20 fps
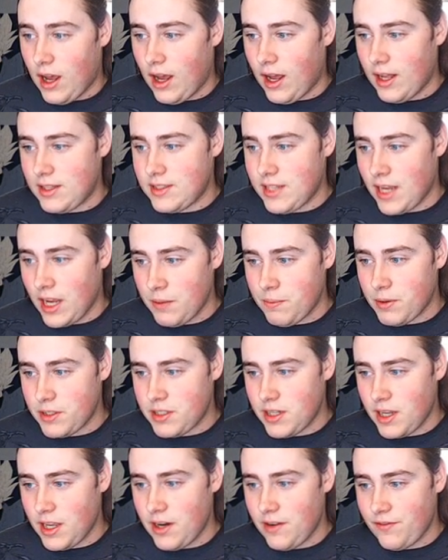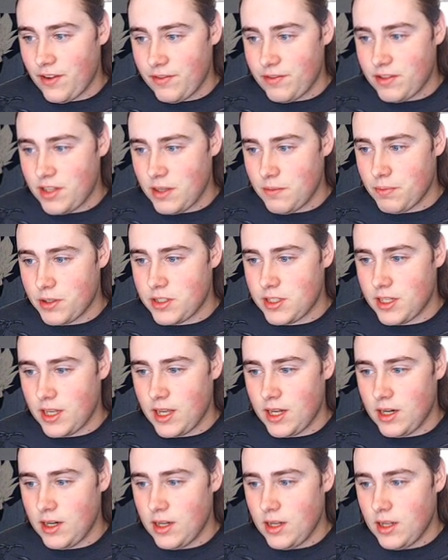10%,
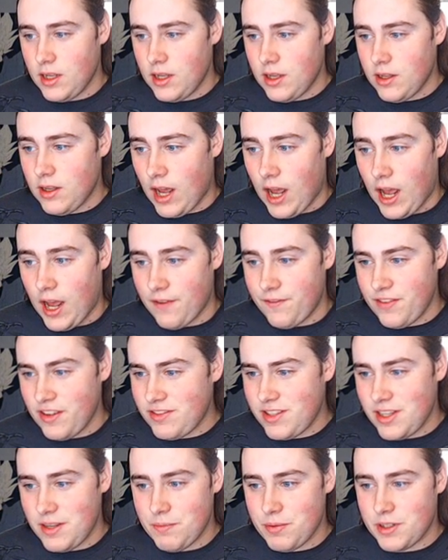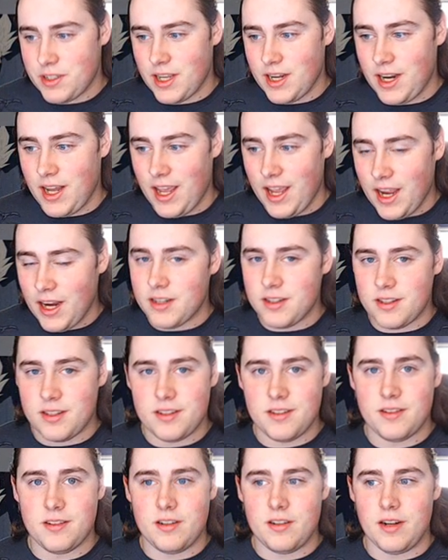15%, 15%,
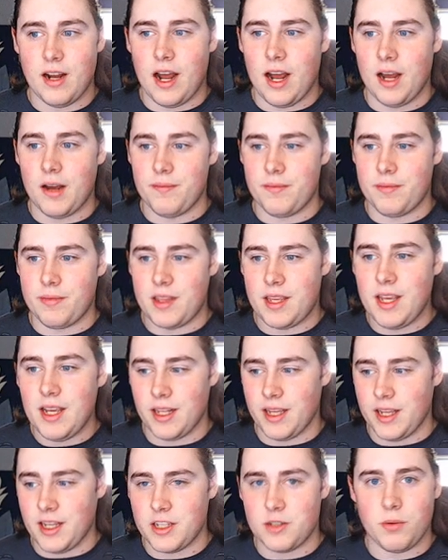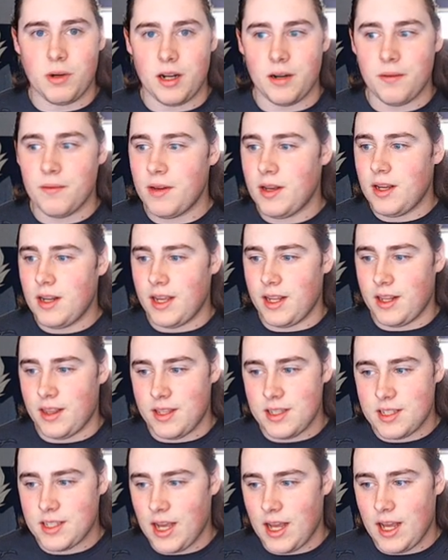and healing as well.
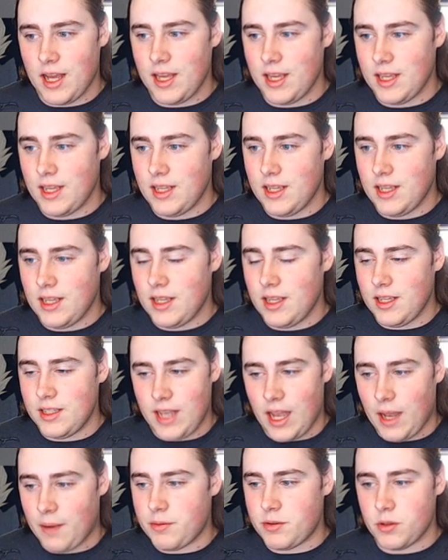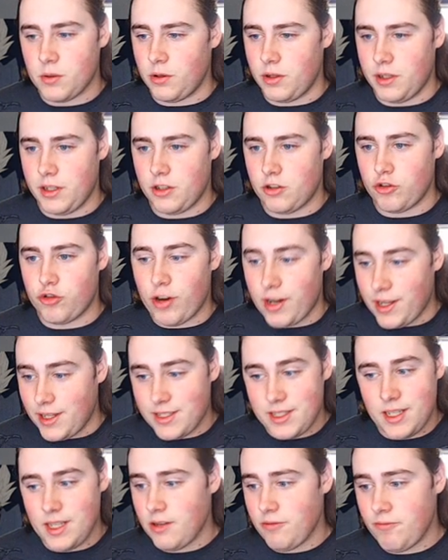Like, this guy is absolutely
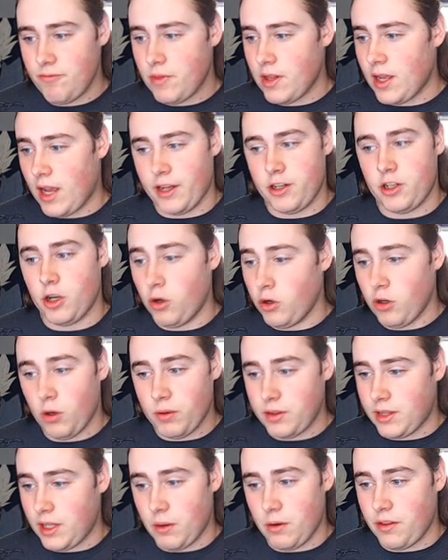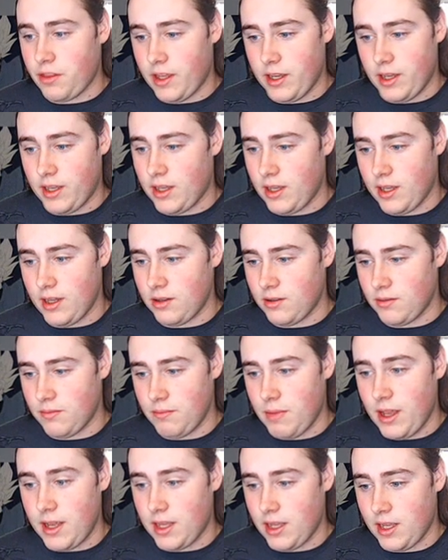crazy. I don't know what they were thinking
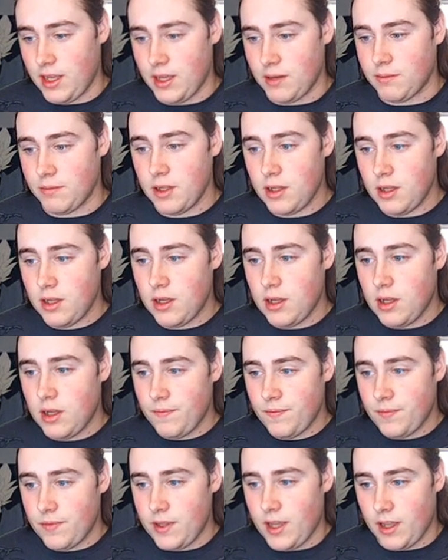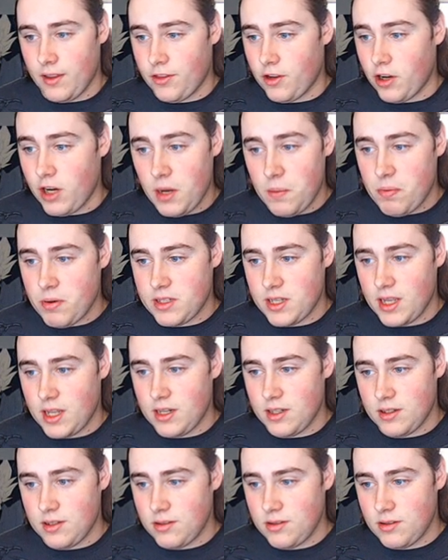making him. Yeah,
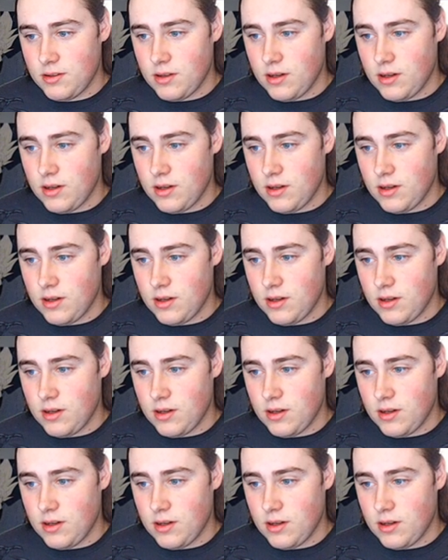30%